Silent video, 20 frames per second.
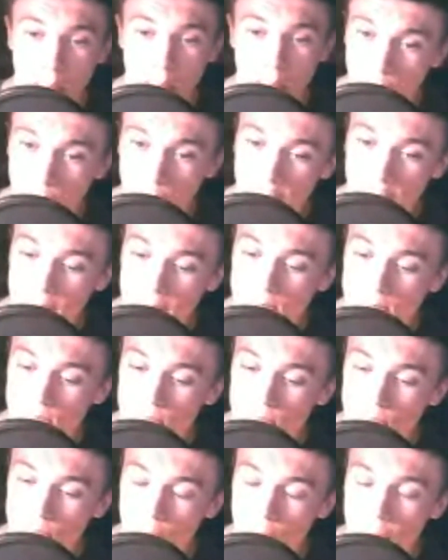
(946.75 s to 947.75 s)
But
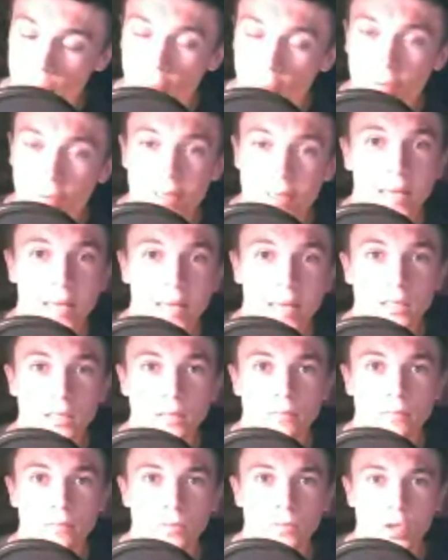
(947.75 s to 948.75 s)
my point is,
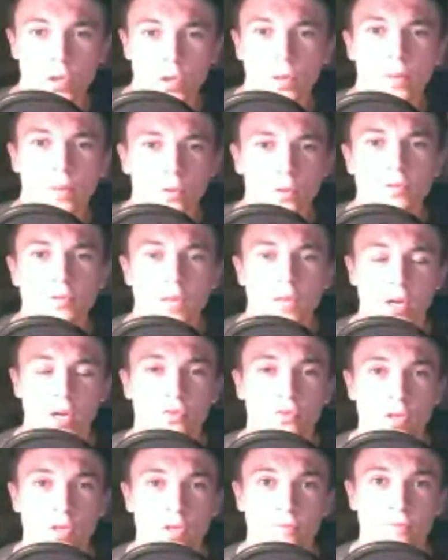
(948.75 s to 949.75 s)
doing moves like
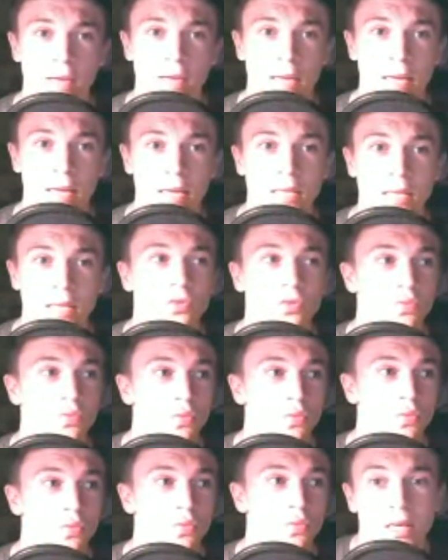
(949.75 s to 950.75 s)
CrossFit is
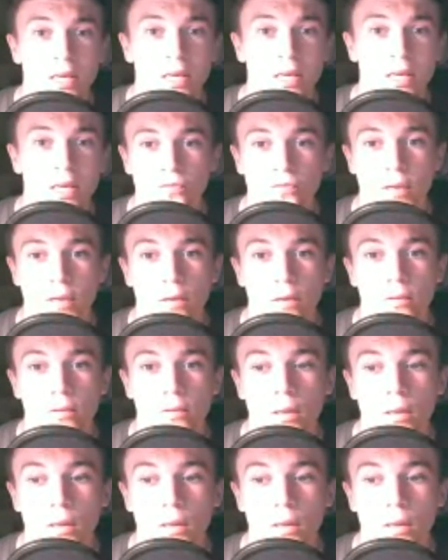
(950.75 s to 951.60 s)
really good for you.